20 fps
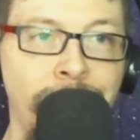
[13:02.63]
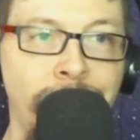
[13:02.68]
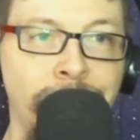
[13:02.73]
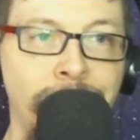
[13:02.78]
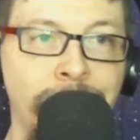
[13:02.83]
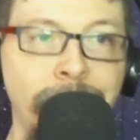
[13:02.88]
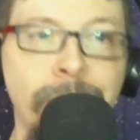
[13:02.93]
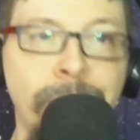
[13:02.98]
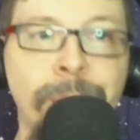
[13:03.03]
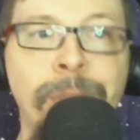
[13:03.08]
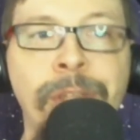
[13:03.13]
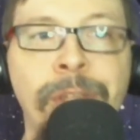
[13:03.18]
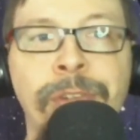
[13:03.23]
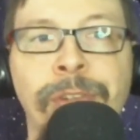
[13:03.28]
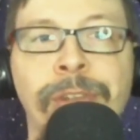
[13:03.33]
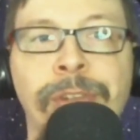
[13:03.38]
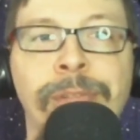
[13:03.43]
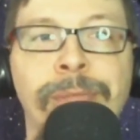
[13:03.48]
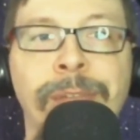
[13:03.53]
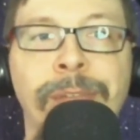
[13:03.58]
Liam
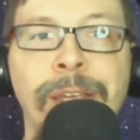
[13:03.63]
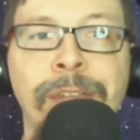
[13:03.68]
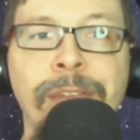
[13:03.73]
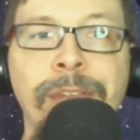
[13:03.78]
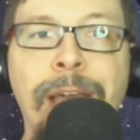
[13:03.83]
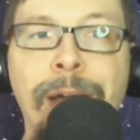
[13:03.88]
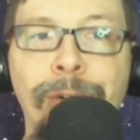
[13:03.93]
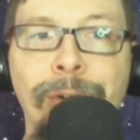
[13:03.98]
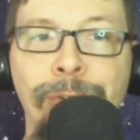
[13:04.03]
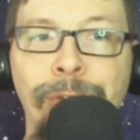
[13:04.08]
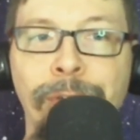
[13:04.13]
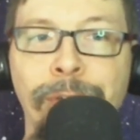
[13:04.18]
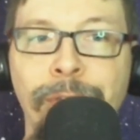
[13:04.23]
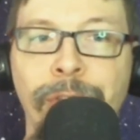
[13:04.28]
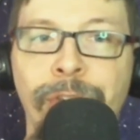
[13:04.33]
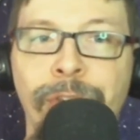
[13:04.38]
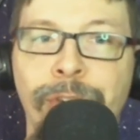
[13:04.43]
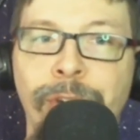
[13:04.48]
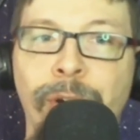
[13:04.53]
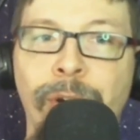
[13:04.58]
Neeson is out of
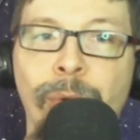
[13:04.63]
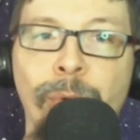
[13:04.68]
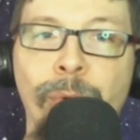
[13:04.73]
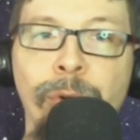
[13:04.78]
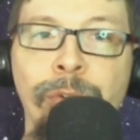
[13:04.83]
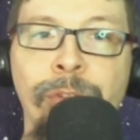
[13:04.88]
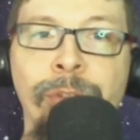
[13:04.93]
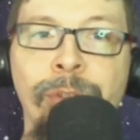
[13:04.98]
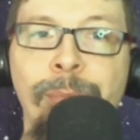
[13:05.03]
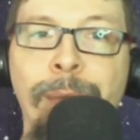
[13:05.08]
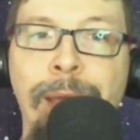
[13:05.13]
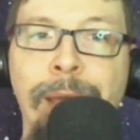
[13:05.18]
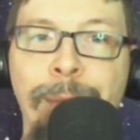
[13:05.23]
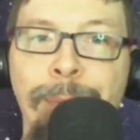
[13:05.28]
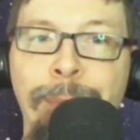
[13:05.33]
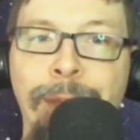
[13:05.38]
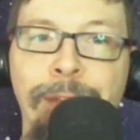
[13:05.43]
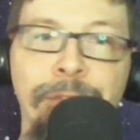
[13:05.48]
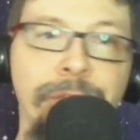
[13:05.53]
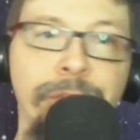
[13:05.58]
the Star Wars and
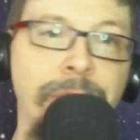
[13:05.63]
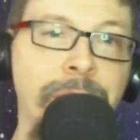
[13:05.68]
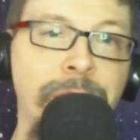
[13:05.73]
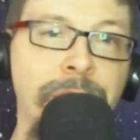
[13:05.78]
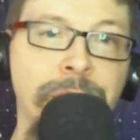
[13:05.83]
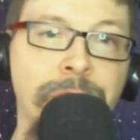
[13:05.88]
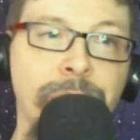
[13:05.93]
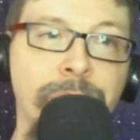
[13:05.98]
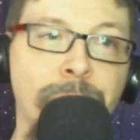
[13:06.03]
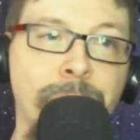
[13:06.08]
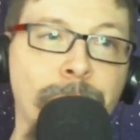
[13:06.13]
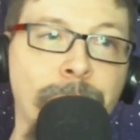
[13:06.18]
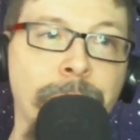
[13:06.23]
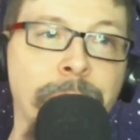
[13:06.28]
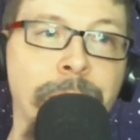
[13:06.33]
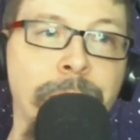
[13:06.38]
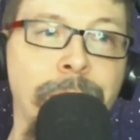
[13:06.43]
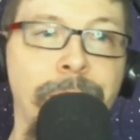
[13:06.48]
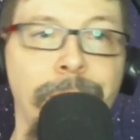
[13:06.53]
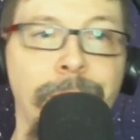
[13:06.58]
Batman phase of his
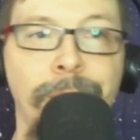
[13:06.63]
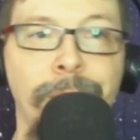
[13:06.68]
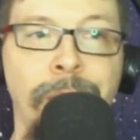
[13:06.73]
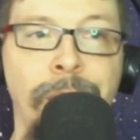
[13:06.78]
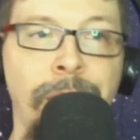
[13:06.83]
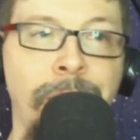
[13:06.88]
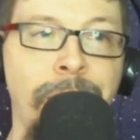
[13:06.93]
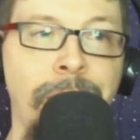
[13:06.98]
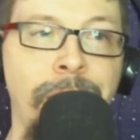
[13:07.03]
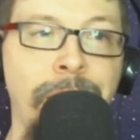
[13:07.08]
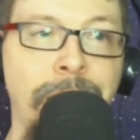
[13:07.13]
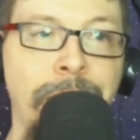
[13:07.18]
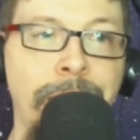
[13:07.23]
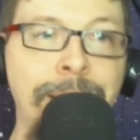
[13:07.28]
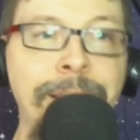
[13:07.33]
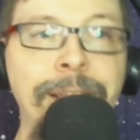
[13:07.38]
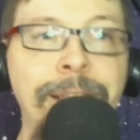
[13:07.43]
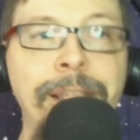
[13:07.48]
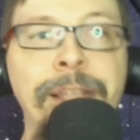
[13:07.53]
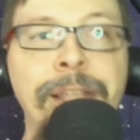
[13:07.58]
career. In
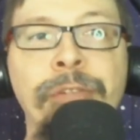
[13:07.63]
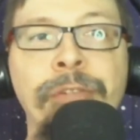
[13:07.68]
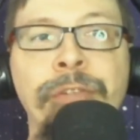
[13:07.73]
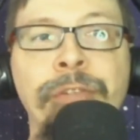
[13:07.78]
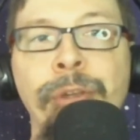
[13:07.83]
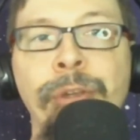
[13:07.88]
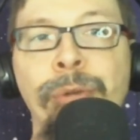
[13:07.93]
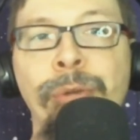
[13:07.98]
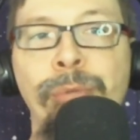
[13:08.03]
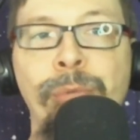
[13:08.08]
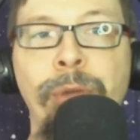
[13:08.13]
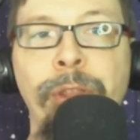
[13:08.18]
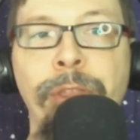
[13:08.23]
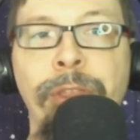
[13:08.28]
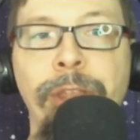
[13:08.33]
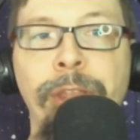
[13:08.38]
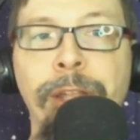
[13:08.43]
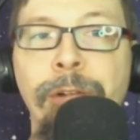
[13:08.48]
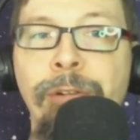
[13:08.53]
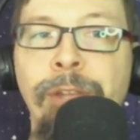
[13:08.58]
an interview
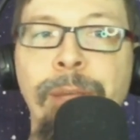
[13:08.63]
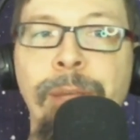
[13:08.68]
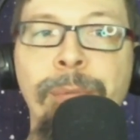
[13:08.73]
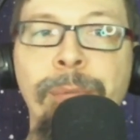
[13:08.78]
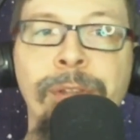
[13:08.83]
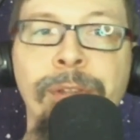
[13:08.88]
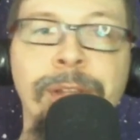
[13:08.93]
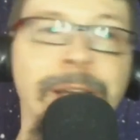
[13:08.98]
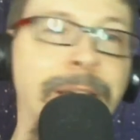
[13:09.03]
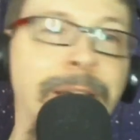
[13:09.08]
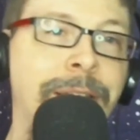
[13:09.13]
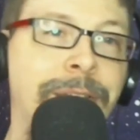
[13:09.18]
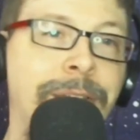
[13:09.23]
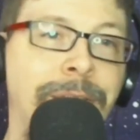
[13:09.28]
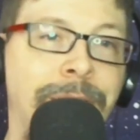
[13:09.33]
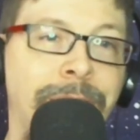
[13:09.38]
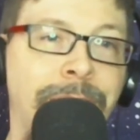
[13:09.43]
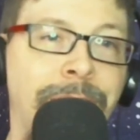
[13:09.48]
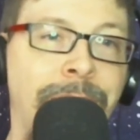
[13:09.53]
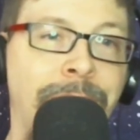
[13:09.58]
with Entertainment Tonight,
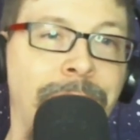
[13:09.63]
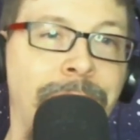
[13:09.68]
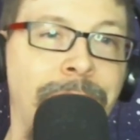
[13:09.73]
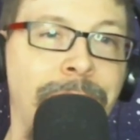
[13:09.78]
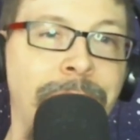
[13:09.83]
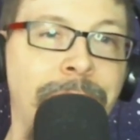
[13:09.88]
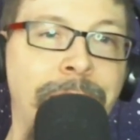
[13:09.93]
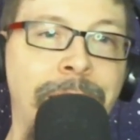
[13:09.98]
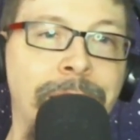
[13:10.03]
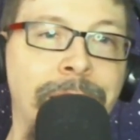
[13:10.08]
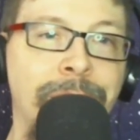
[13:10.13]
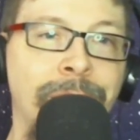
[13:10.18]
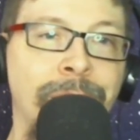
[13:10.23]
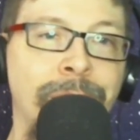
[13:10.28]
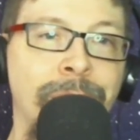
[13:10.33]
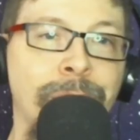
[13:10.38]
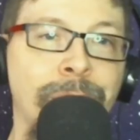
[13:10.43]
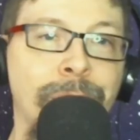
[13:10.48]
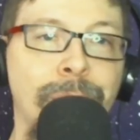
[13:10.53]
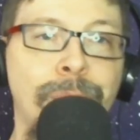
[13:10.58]
the
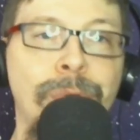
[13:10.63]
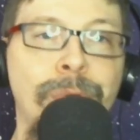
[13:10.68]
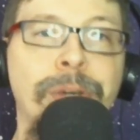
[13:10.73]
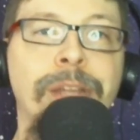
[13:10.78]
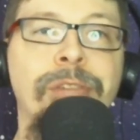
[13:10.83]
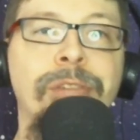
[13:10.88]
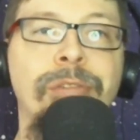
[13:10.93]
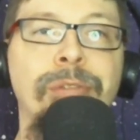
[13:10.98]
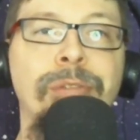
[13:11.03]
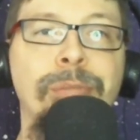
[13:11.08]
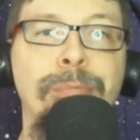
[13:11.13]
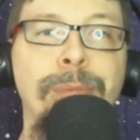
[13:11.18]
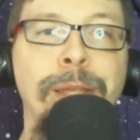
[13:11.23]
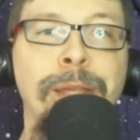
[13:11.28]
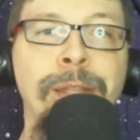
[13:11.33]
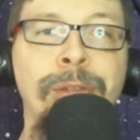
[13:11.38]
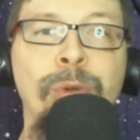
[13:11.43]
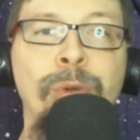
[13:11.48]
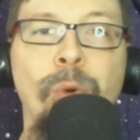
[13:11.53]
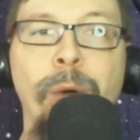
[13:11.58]
actor who has
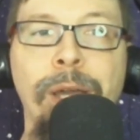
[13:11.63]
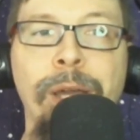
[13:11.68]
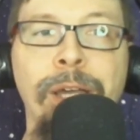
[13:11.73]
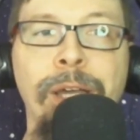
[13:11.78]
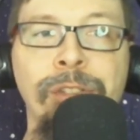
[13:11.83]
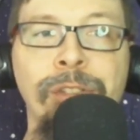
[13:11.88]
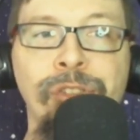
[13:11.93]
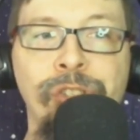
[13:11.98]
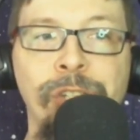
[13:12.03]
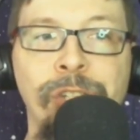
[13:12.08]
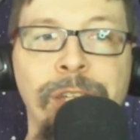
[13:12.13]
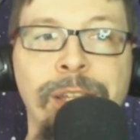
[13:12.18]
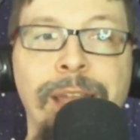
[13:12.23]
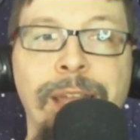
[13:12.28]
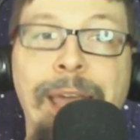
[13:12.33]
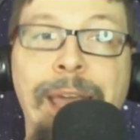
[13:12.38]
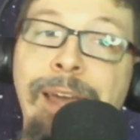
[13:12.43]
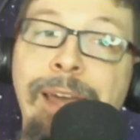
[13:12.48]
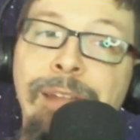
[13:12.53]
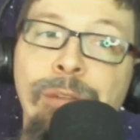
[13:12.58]
been Qui-Gon Jinn
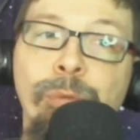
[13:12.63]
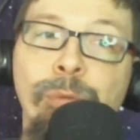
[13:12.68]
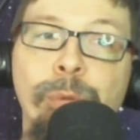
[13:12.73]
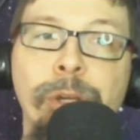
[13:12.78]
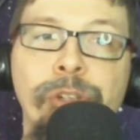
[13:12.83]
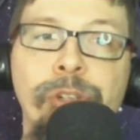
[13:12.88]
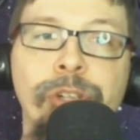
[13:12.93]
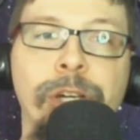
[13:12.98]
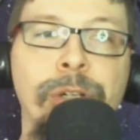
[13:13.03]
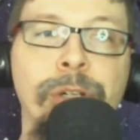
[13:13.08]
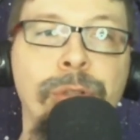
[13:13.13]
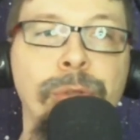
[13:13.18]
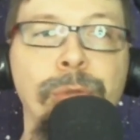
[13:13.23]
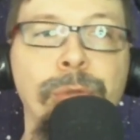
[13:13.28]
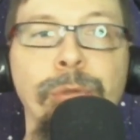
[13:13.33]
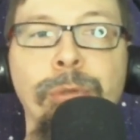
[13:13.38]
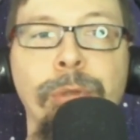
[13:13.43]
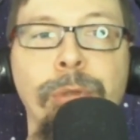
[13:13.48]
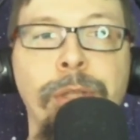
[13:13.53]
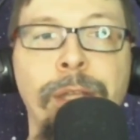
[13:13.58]
and Ra's al
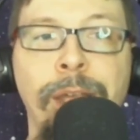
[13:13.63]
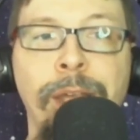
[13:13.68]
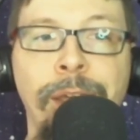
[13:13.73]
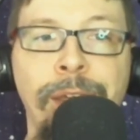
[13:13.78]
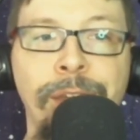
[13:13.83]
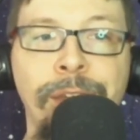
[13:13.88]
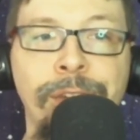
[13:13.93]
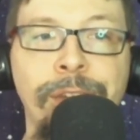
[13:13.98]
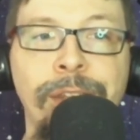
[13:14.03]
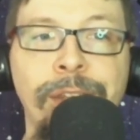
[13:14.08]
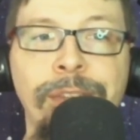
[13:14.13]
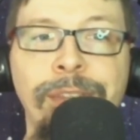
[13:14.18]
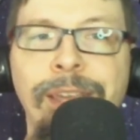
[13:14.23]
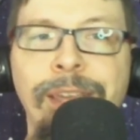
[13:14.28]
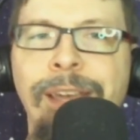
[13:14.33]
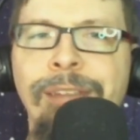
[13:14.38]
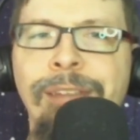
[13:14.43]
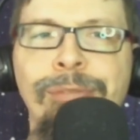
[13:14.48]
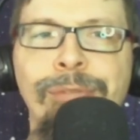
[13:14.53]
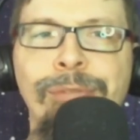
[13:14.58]
Ghul says
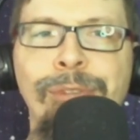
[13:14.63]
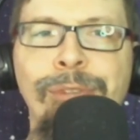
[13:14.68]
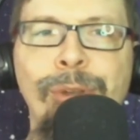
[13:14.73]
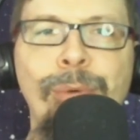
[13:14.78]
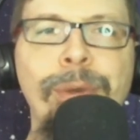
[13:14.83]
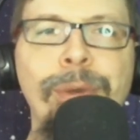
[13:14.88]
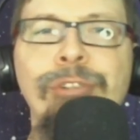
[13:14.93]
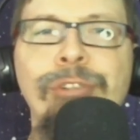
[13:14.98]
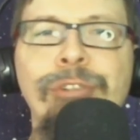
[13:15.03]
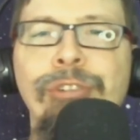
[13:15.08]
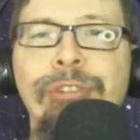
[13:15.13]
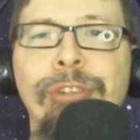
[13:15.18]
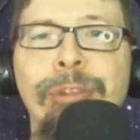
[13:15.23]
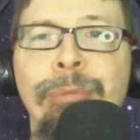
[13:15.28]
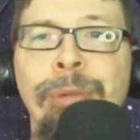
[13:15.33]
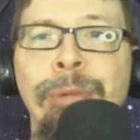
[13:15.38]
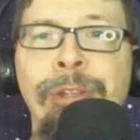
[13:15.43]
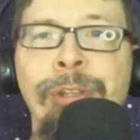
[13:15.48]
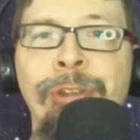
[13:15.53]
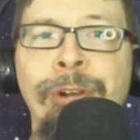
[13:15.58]
he has no interest in
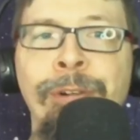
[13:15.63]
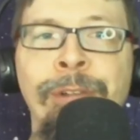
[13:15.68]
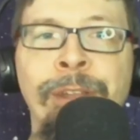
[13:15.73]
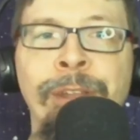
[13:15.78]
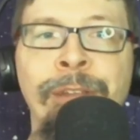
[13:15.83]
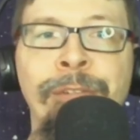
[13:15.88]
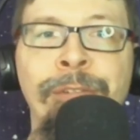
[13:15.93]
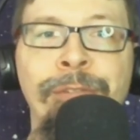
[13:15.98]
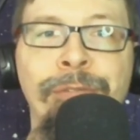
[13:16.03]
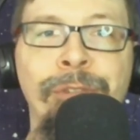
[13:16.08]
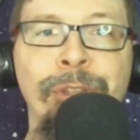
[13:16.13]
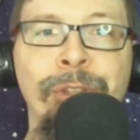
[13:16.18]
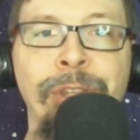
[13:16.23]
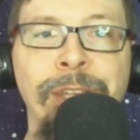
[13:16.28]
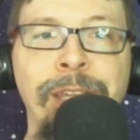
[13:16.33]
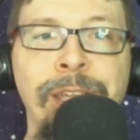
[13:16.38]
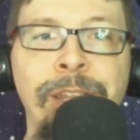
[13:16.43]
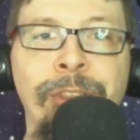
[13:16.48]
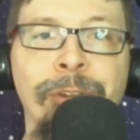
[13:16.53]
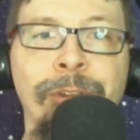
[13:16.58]
returning
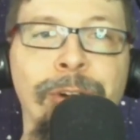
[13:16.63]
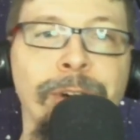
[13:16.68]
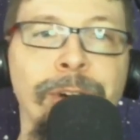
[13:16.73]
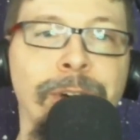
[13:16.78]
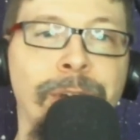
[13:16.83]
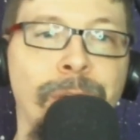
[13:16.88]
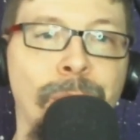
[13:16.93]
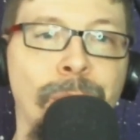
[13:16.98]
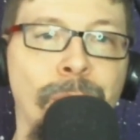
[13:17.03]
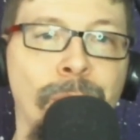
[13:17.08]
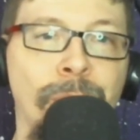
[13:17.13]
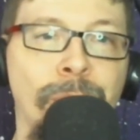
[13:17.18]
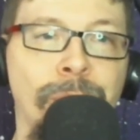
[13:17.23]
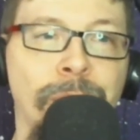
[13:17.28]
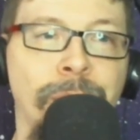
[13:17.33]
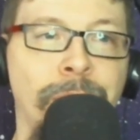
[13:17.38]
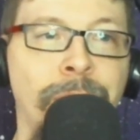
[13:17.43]
to either. Quote,